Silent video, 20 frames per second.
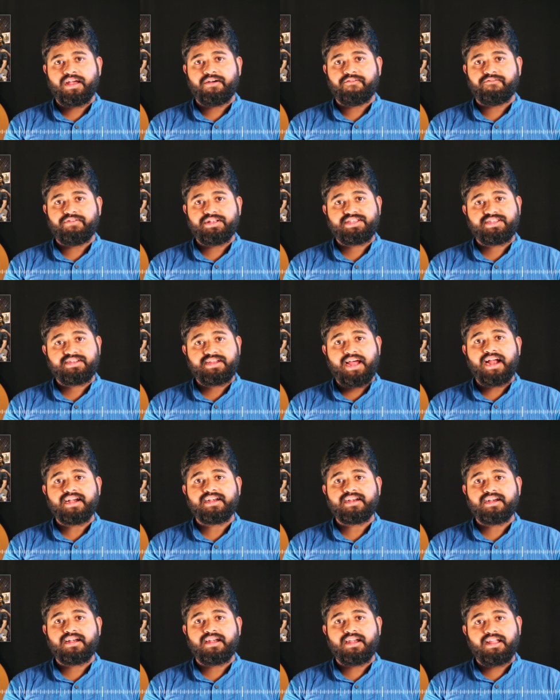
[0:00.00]
which
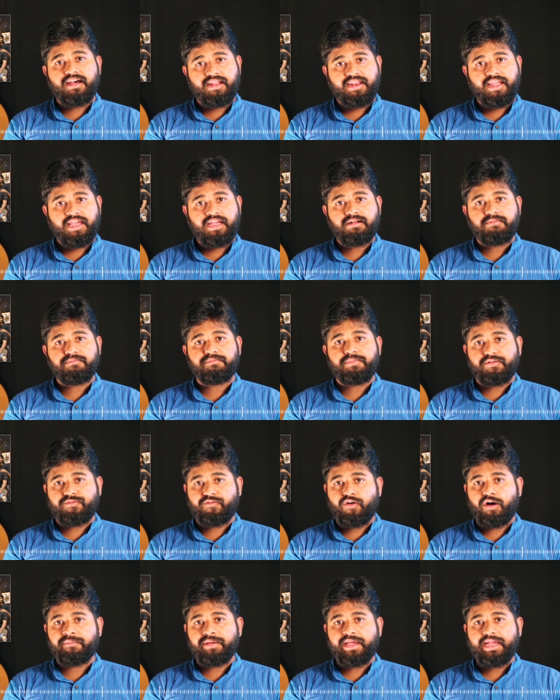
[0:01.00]
started learning,
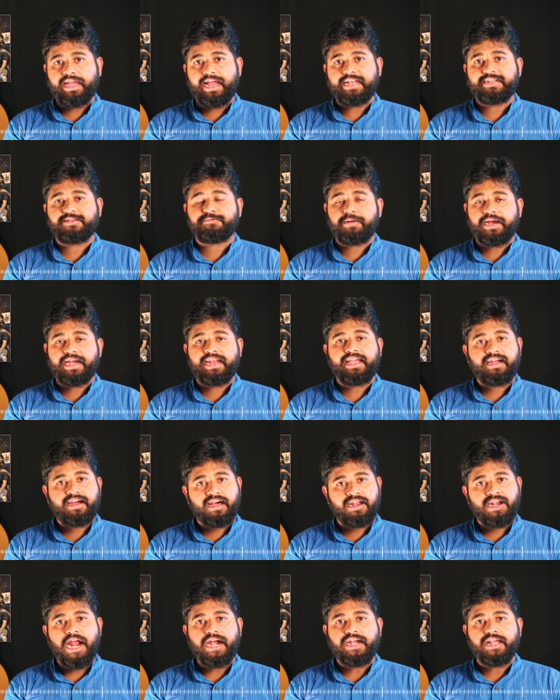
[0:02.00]
performing and spreading
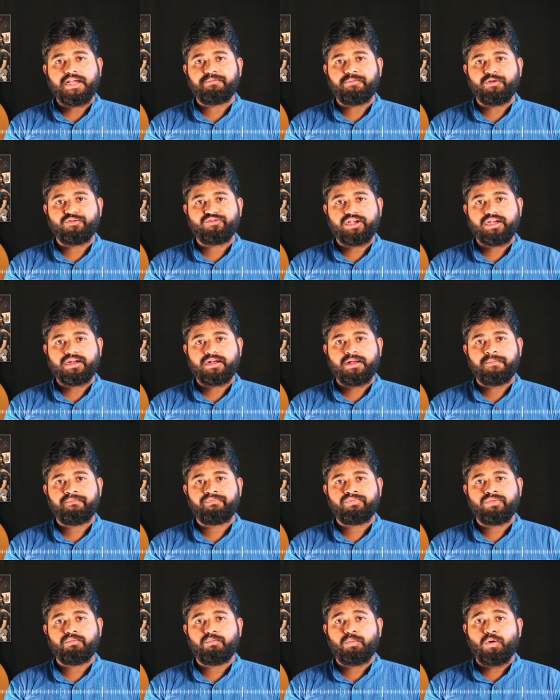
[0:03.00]
Carnatic music
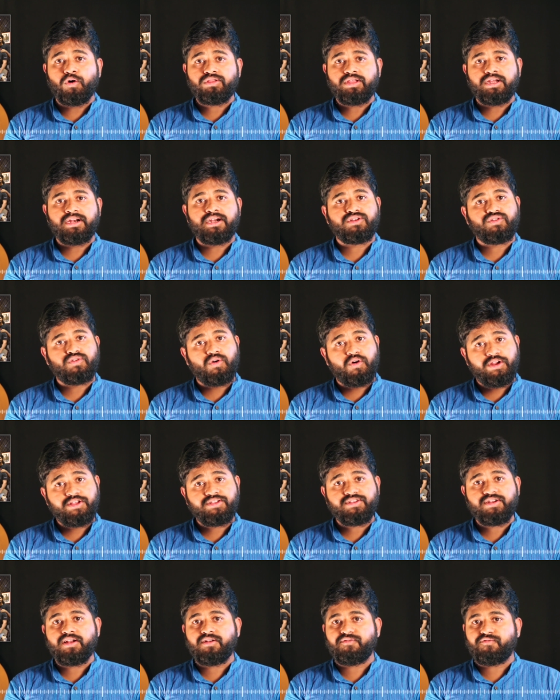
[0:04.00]
both in its
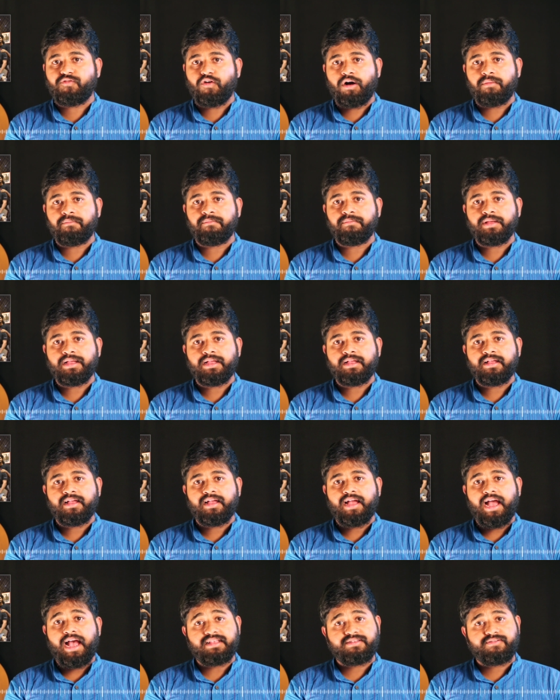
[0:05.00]
original form
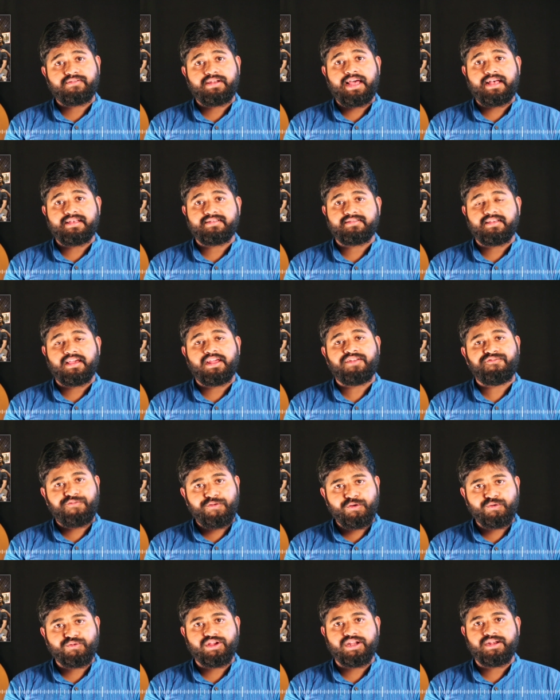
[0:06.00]
as well as in
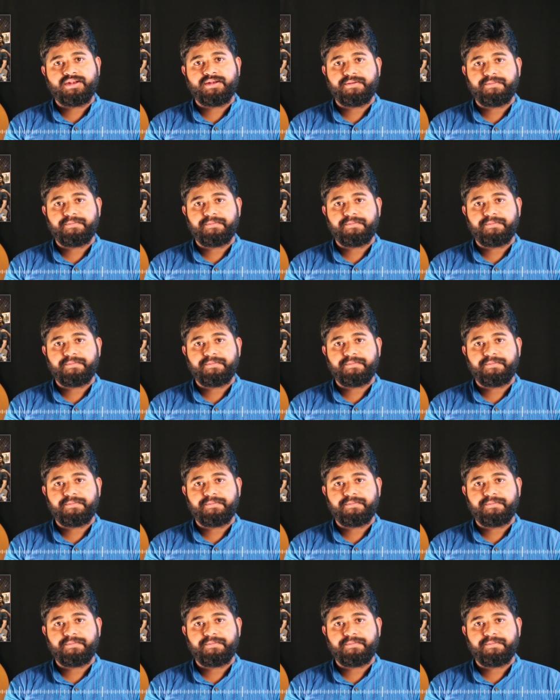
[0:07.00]
fusion.